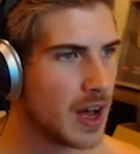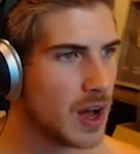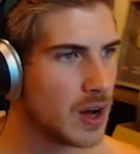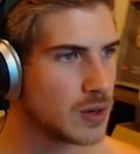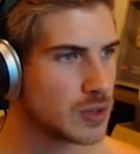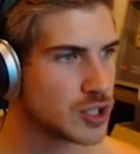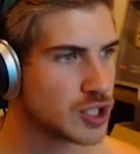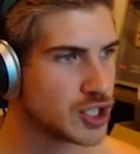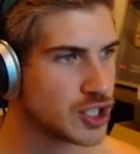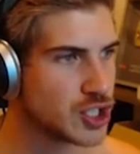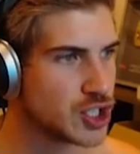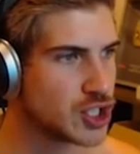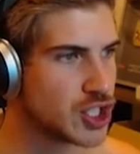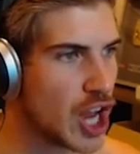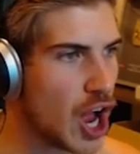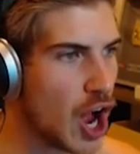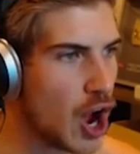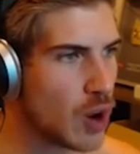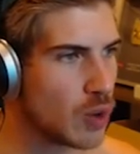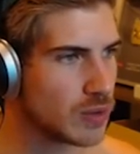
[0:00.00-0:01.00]
oh,
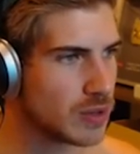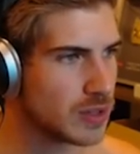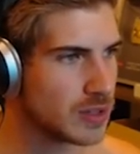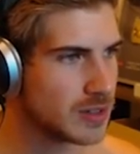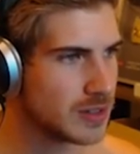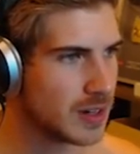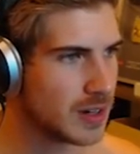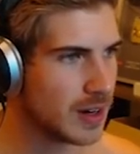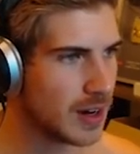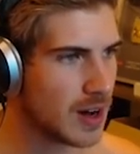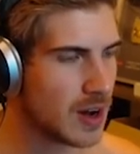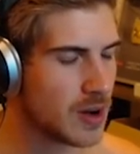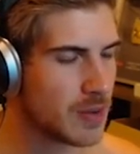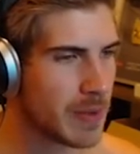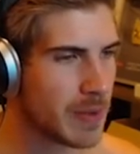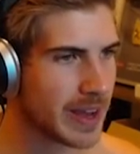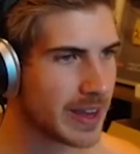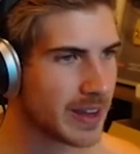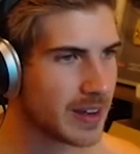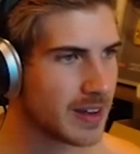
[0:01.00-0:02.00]
shit! Oh
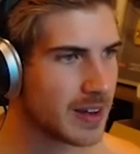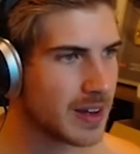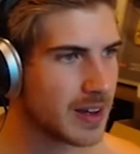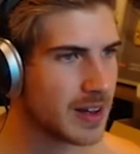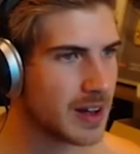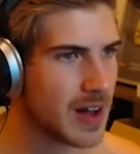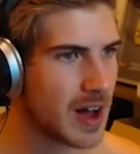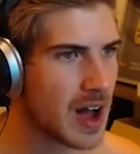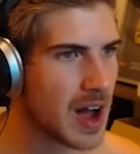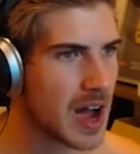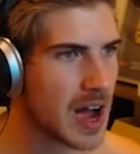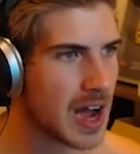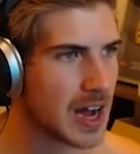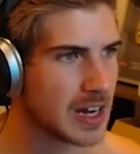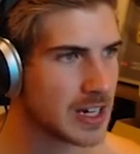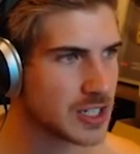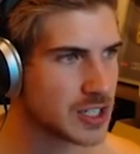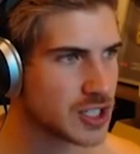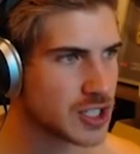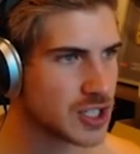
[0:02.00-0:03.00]
my
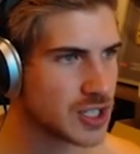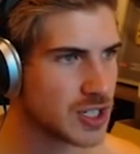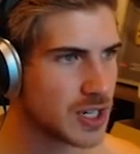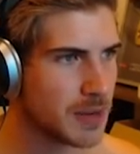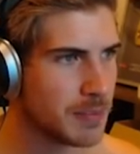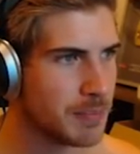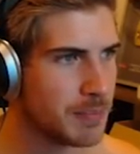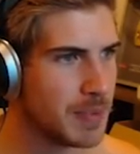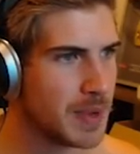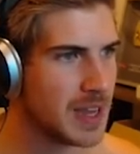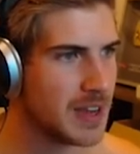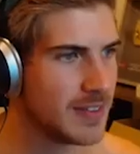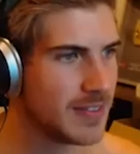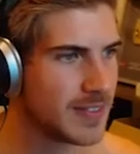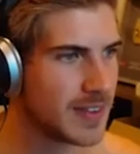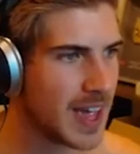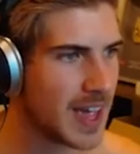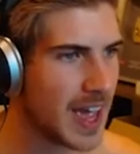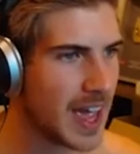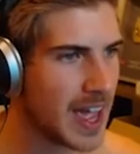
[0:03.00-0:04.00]
gosh.
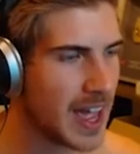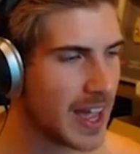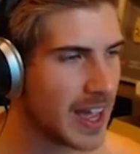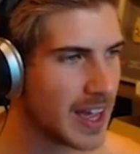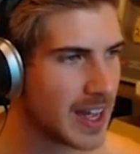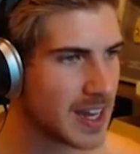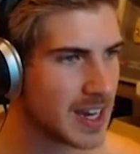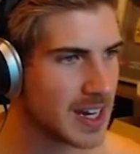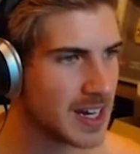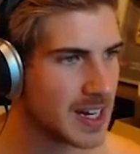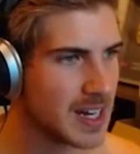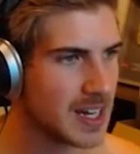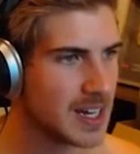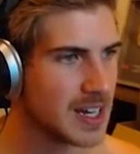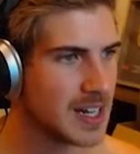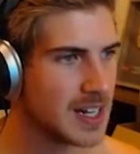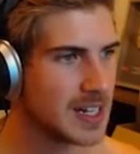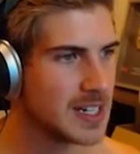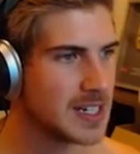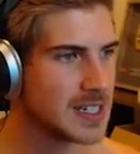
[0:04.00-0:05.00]
Beefcake.
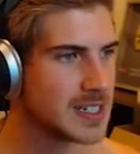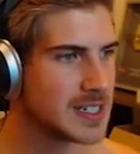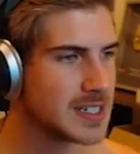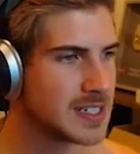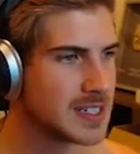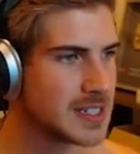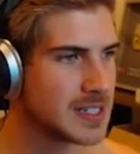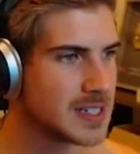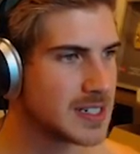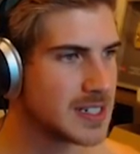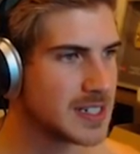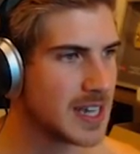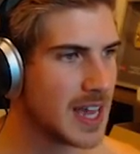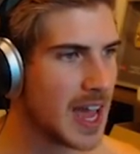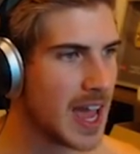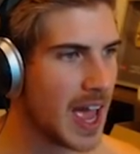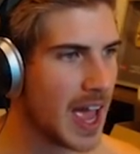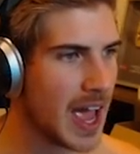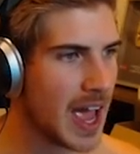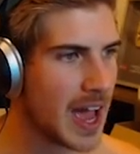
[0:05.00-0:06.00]

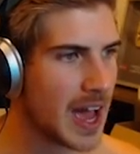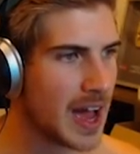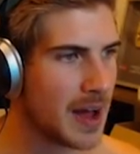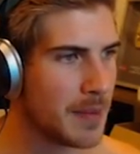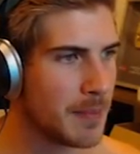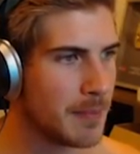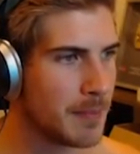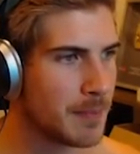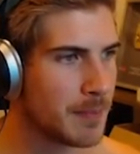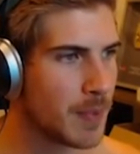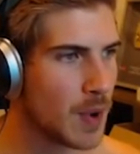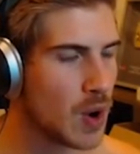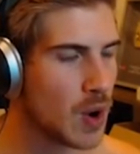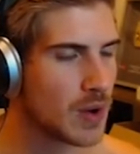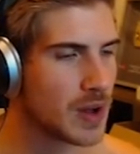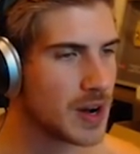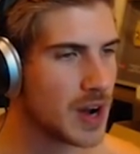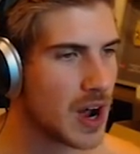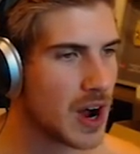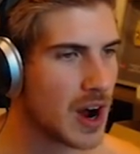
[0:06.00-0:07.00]
Damn,
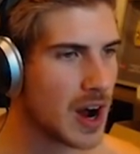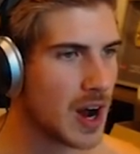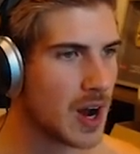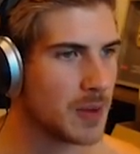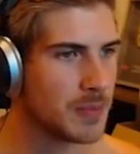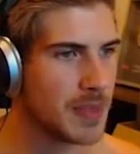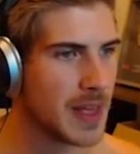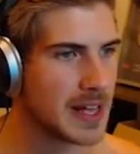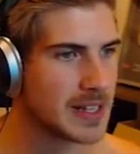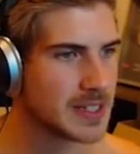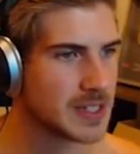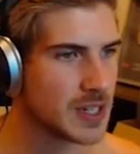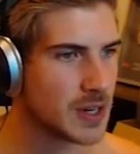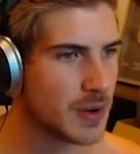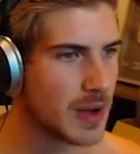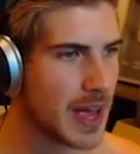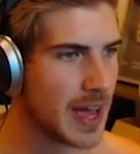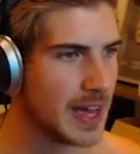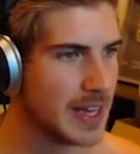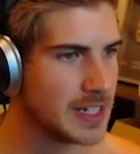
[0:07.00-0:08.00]
broken arm. That's
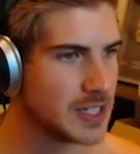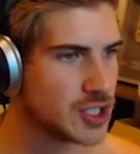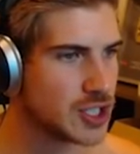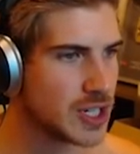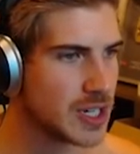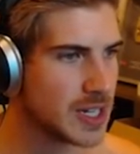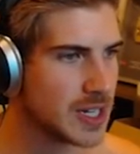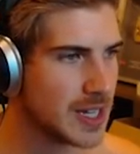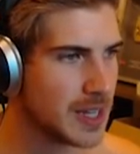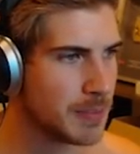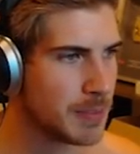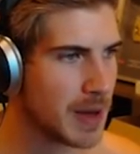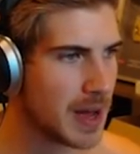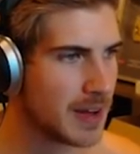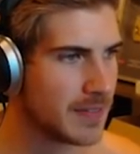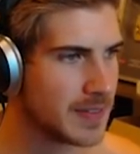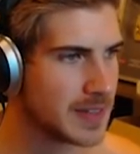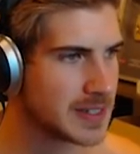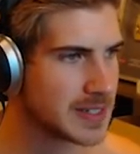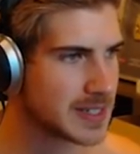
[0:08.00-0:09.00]
okay.
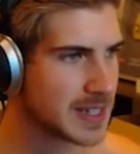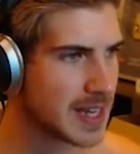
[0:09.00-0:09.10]
Jigglypuff is